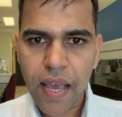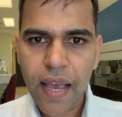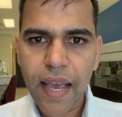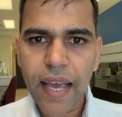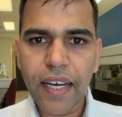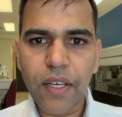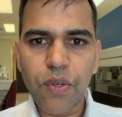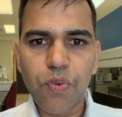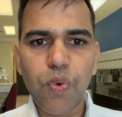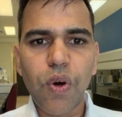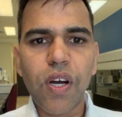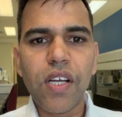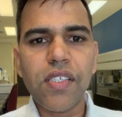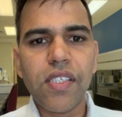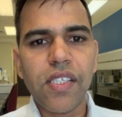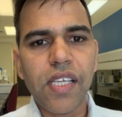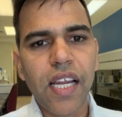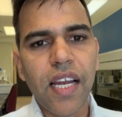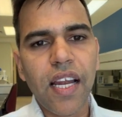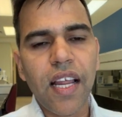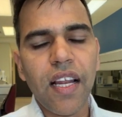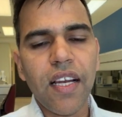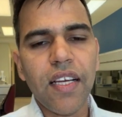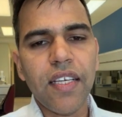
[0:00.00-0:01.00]
advanced
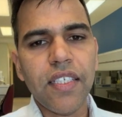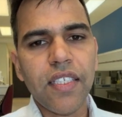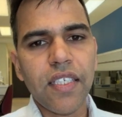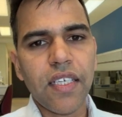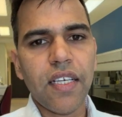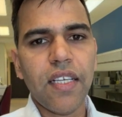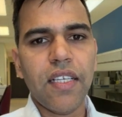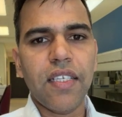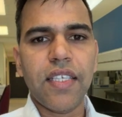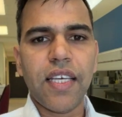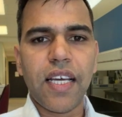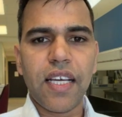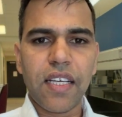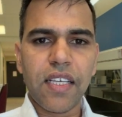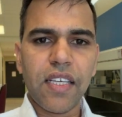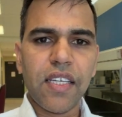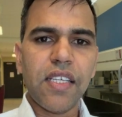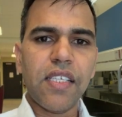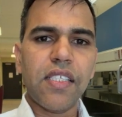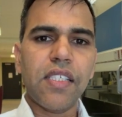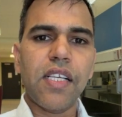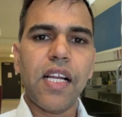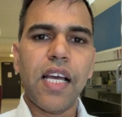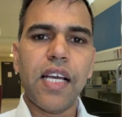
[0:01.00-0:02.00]
analytical
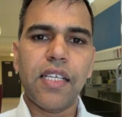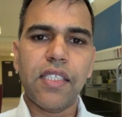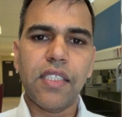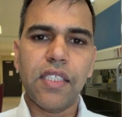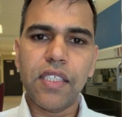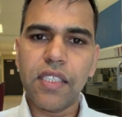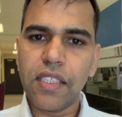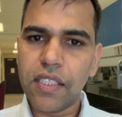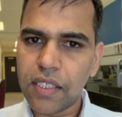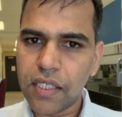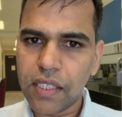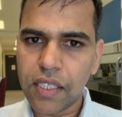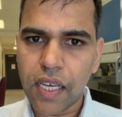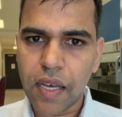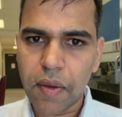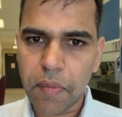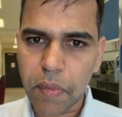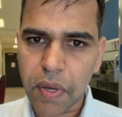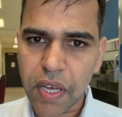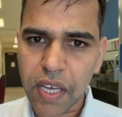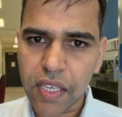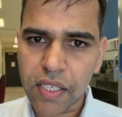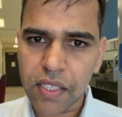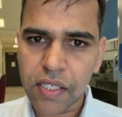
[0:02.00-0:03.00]
techniques like
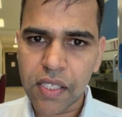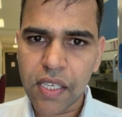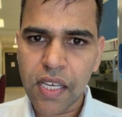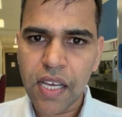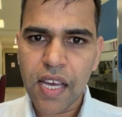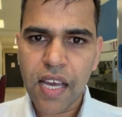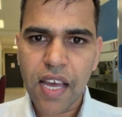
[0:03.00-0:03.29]
GCMS,